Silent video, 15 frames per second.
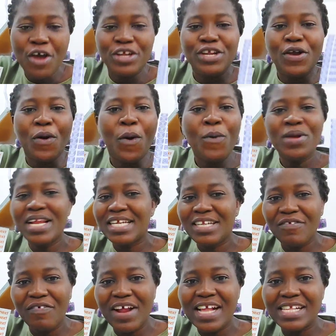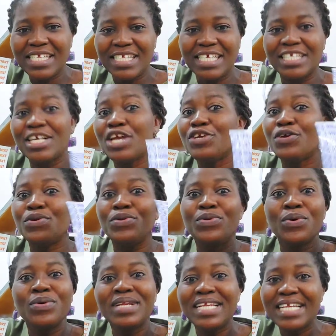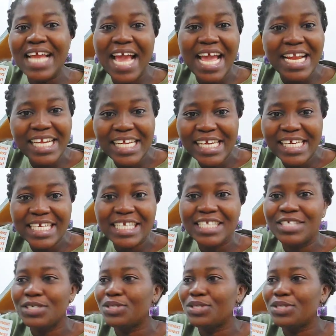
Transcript: The only difference is you don't need any heat,